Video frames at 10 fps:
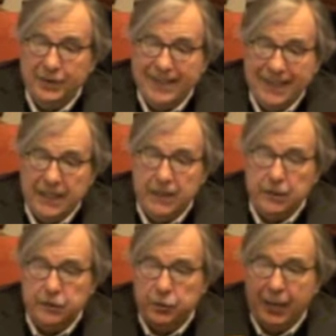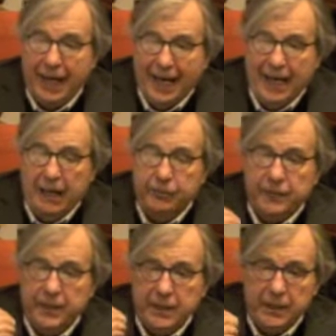need to have
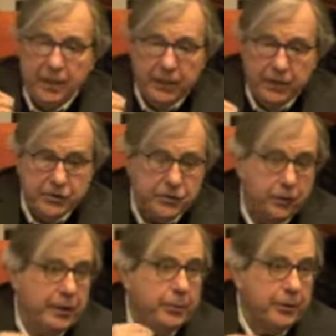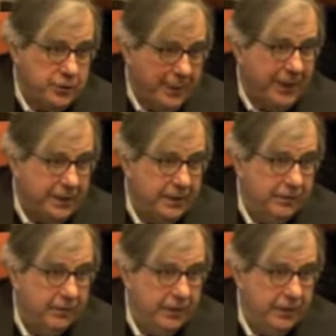the historic perspective